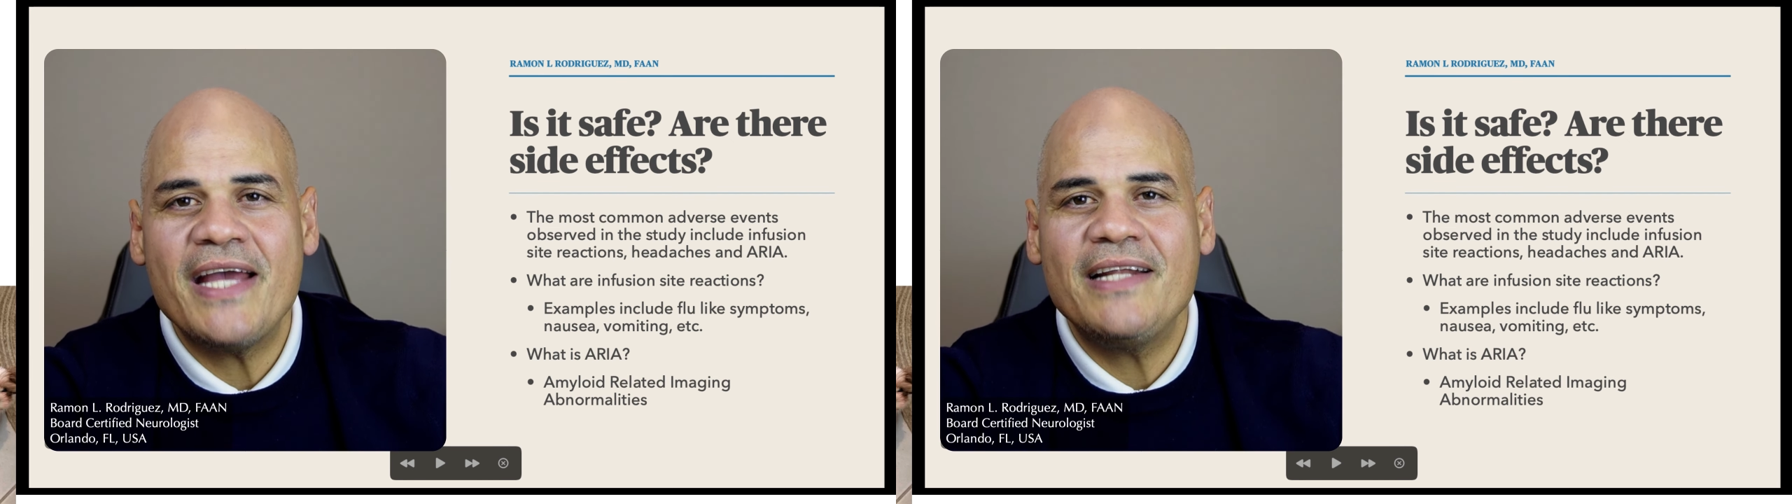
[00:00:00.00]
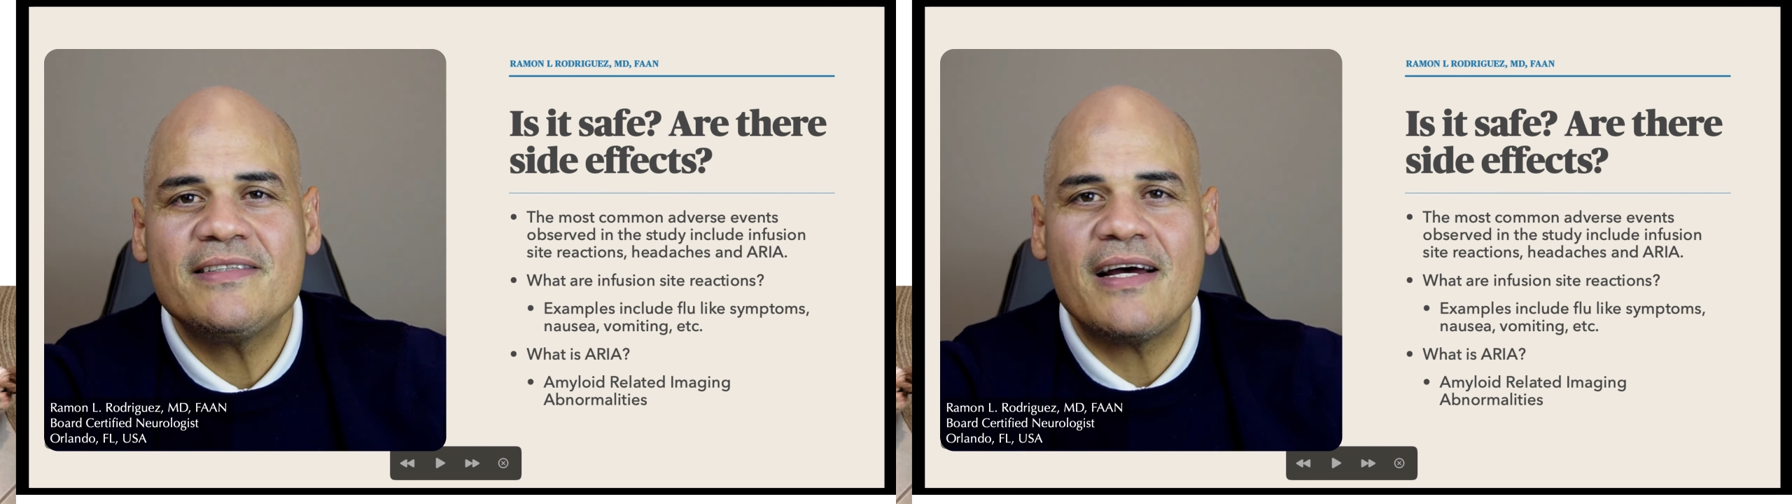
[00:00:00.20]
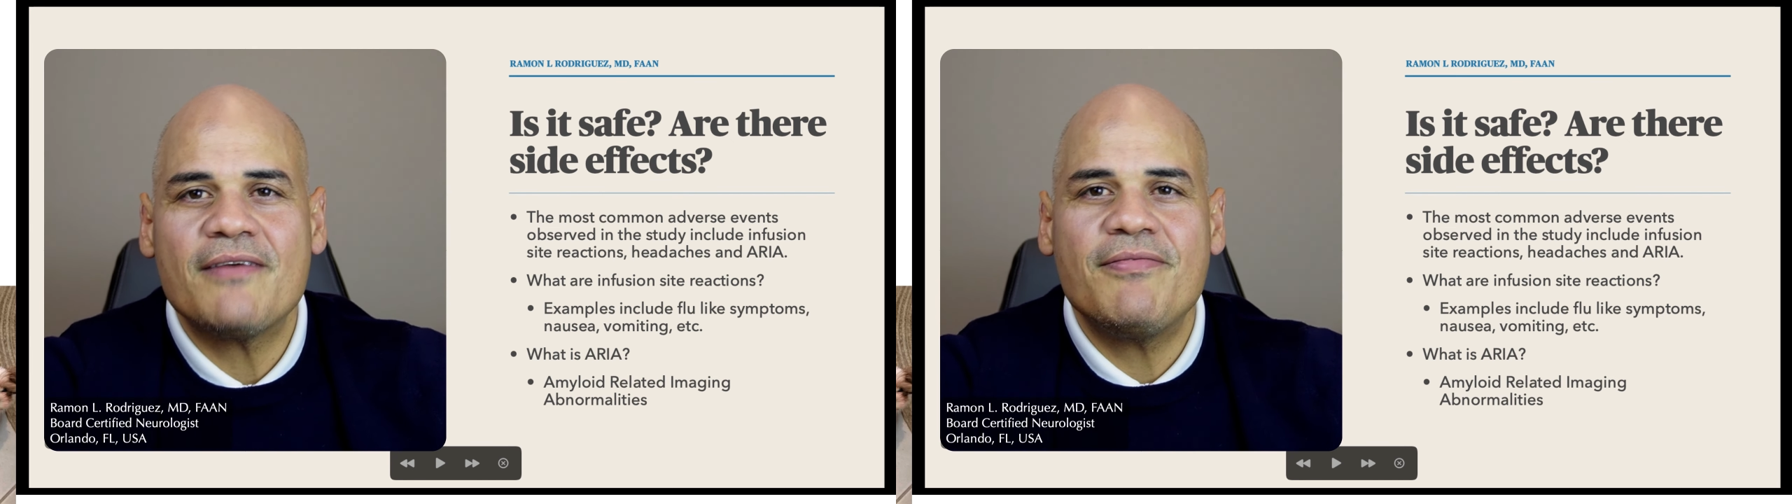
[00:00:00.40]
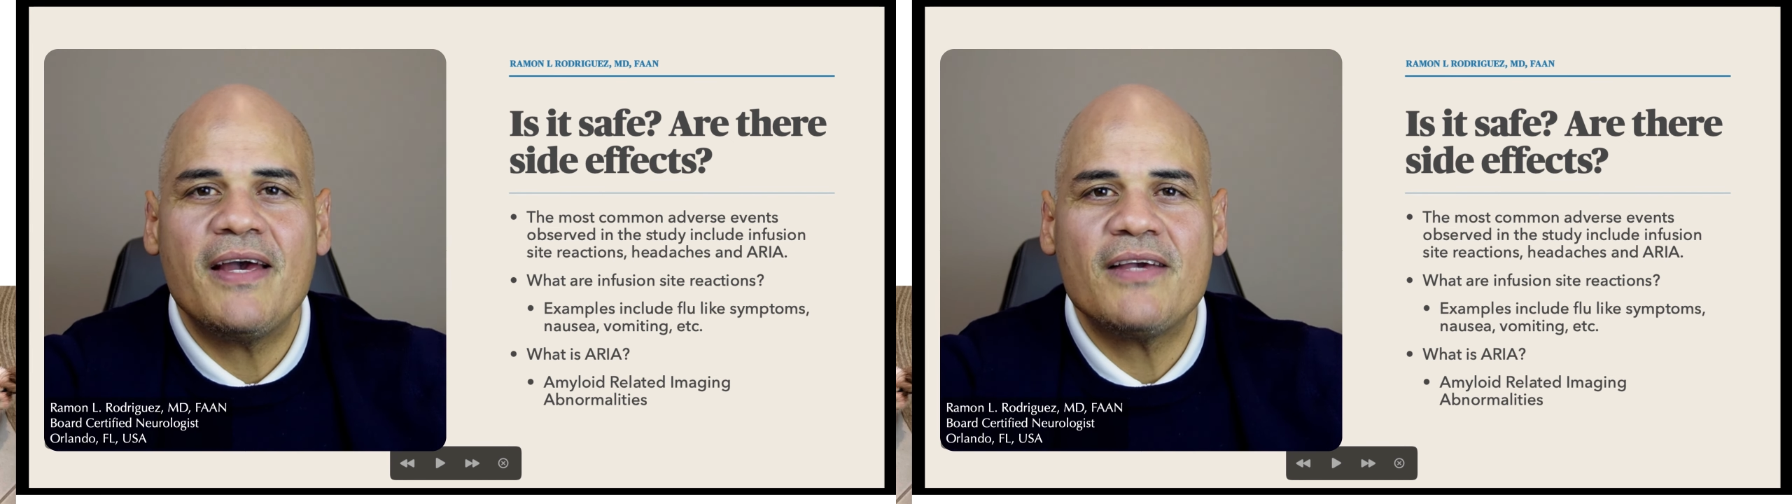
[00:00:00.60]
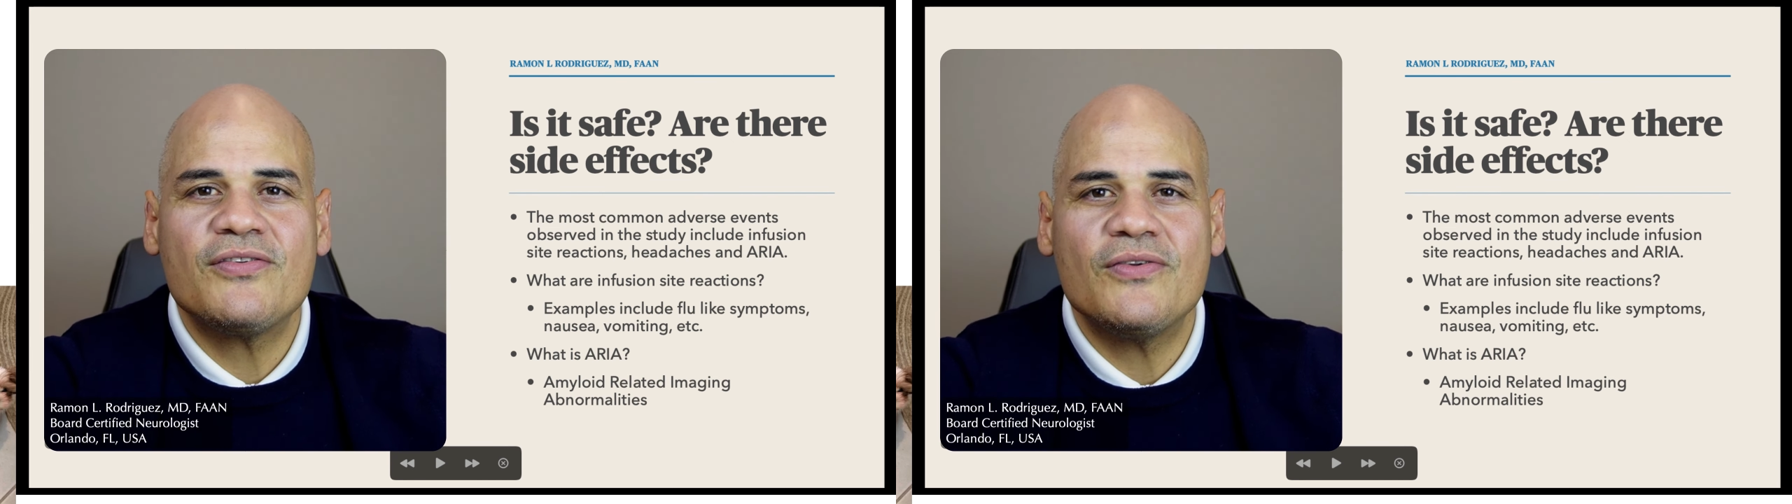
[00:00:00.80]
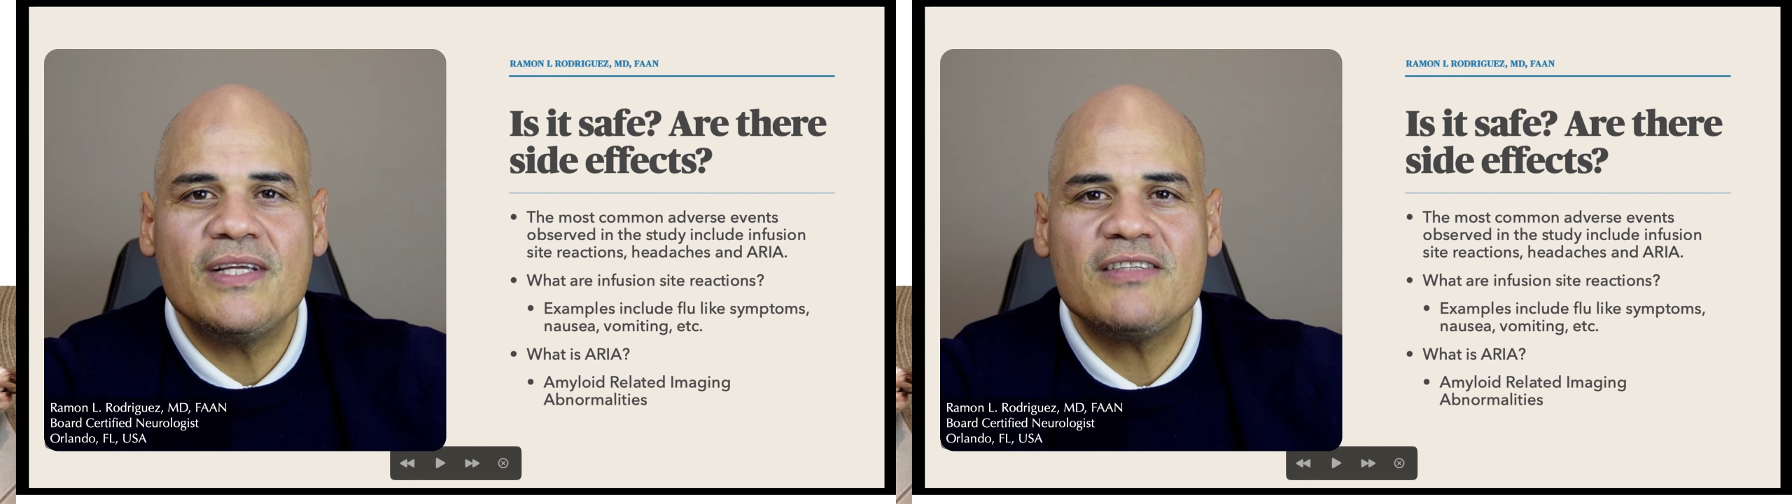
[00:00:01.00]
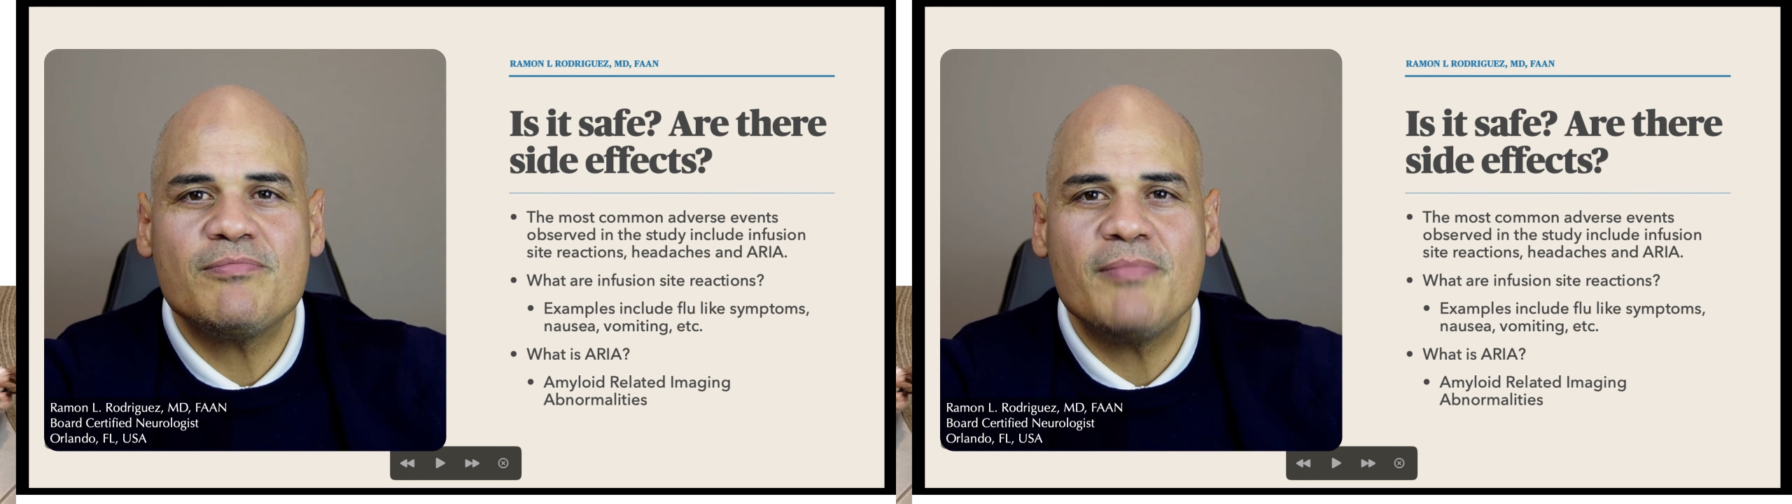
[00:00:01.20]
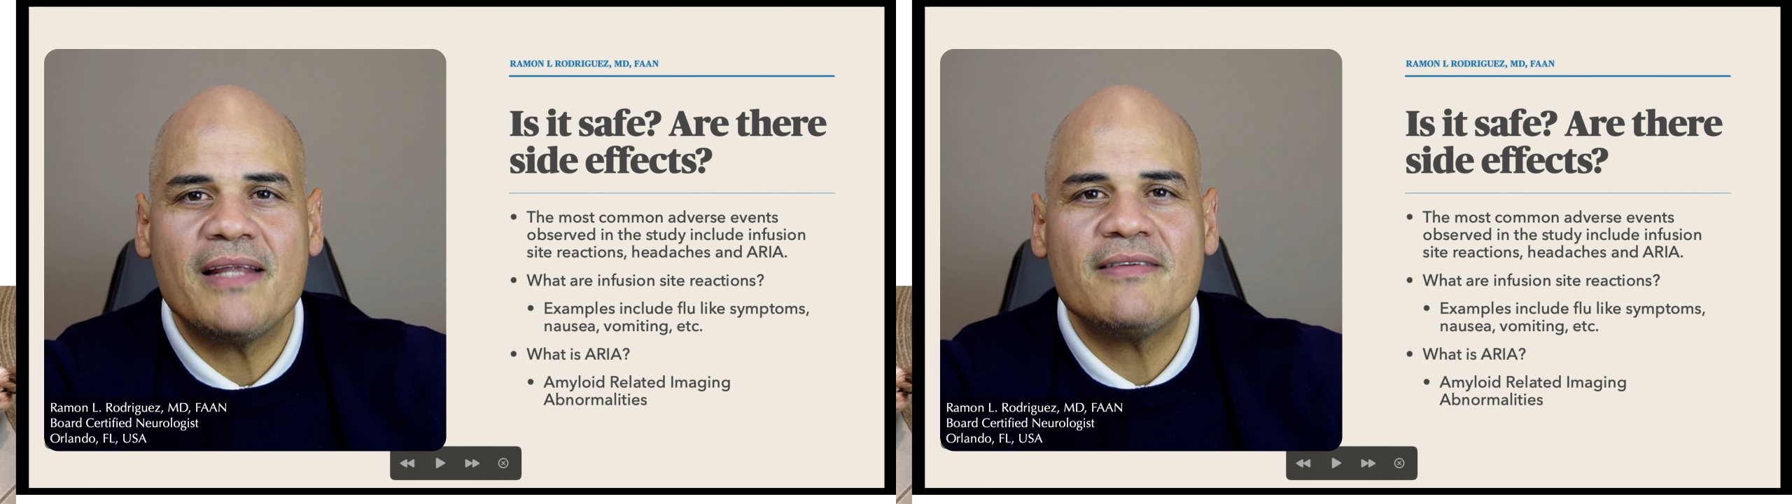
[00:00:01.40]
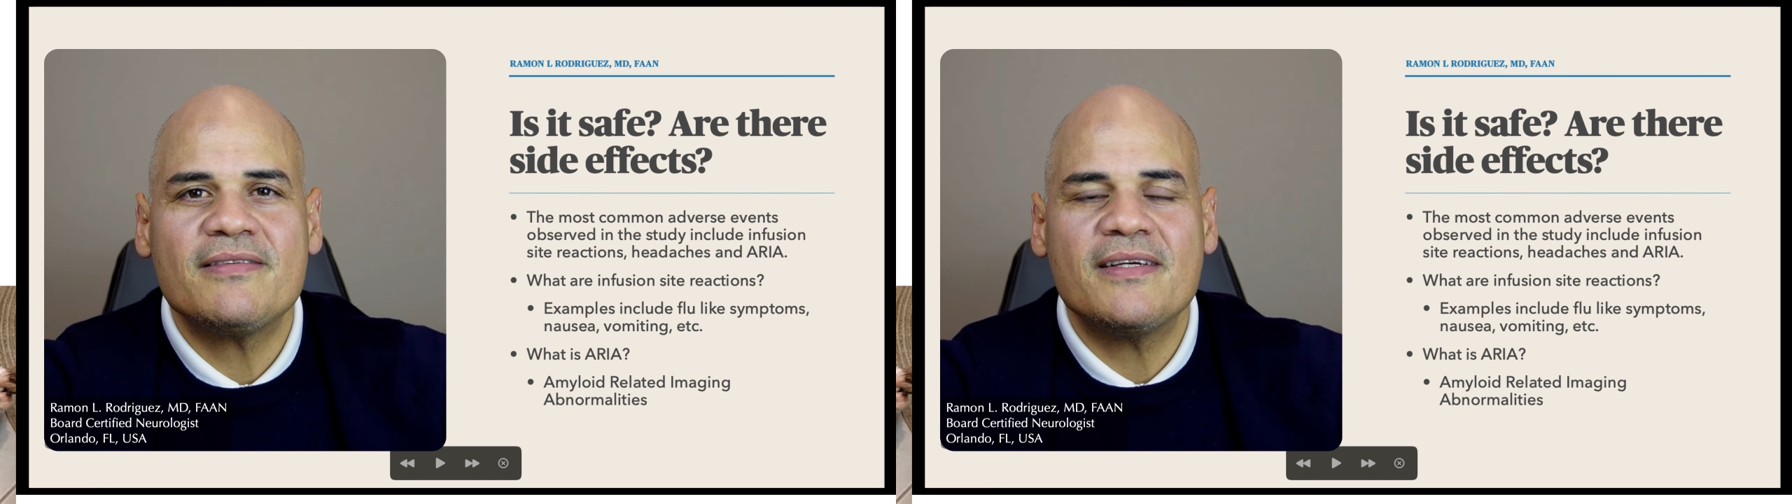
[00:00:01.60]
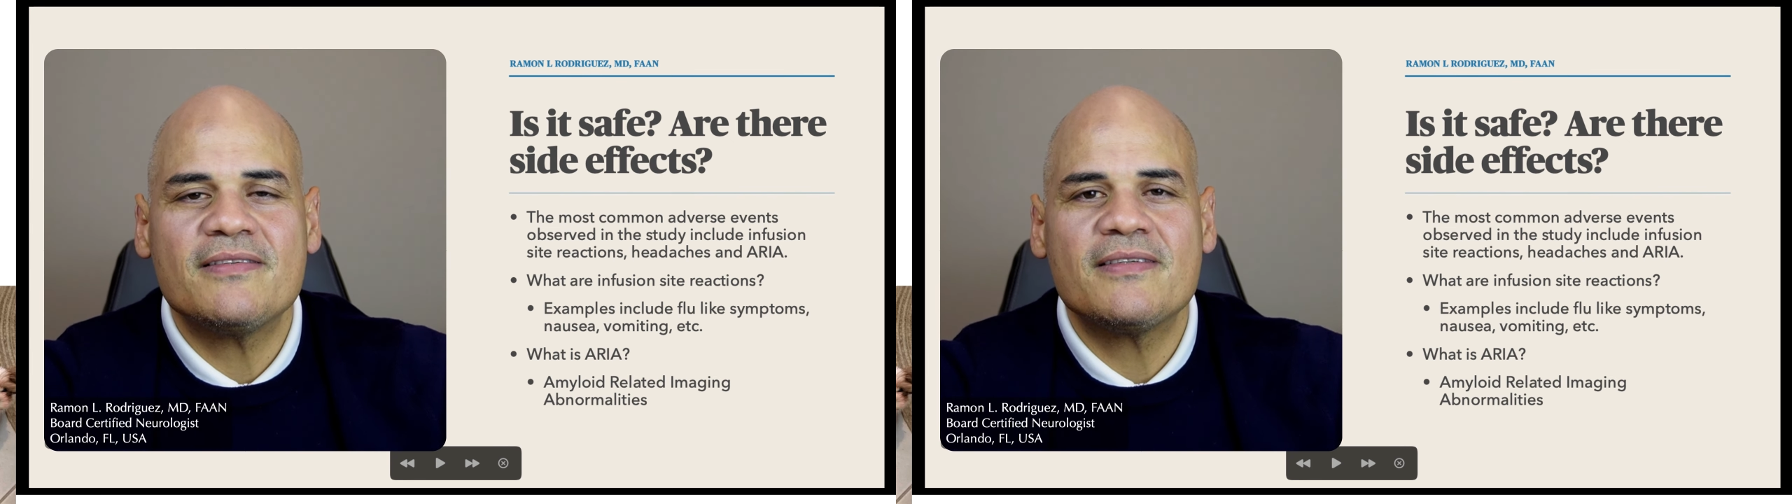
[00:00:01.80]
any side effects to these
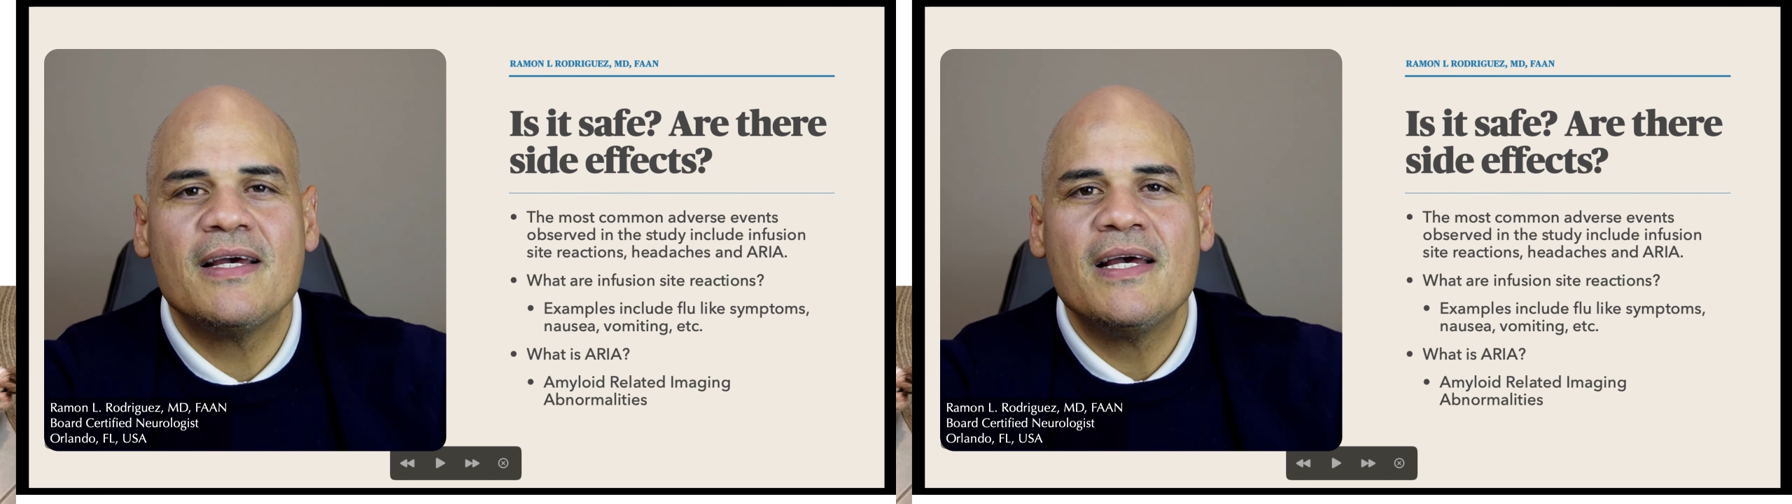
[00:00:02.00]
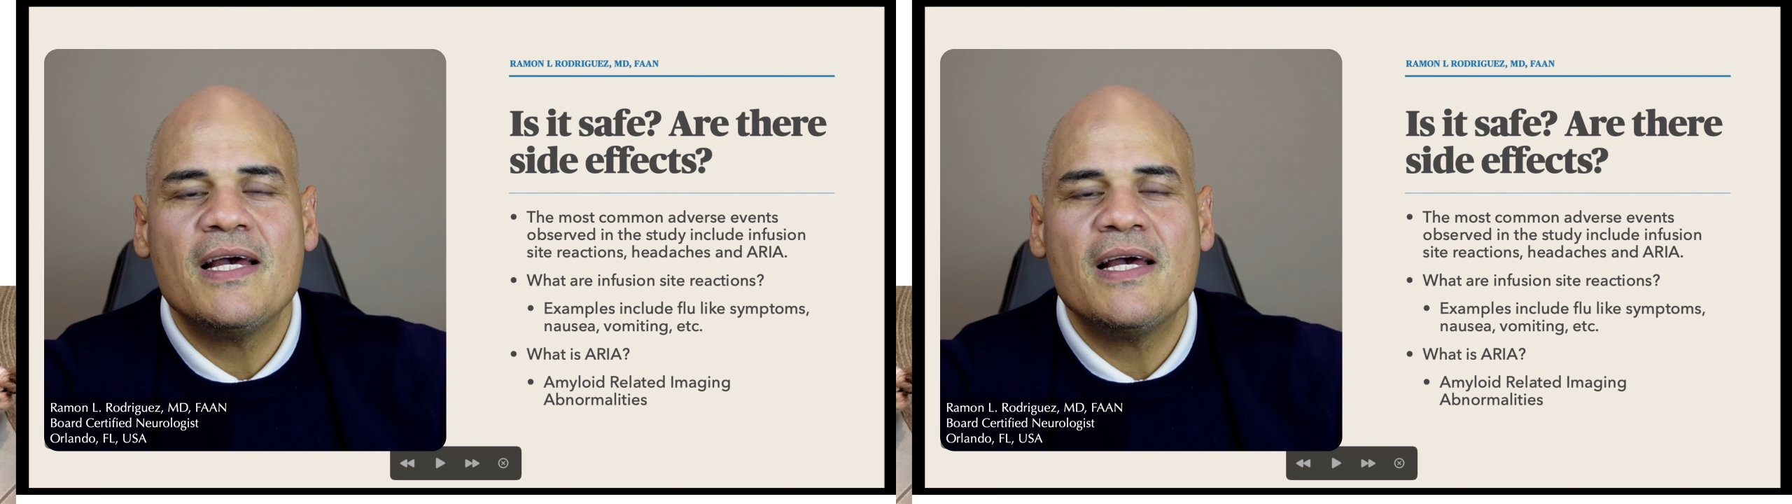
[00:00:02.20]
medicines?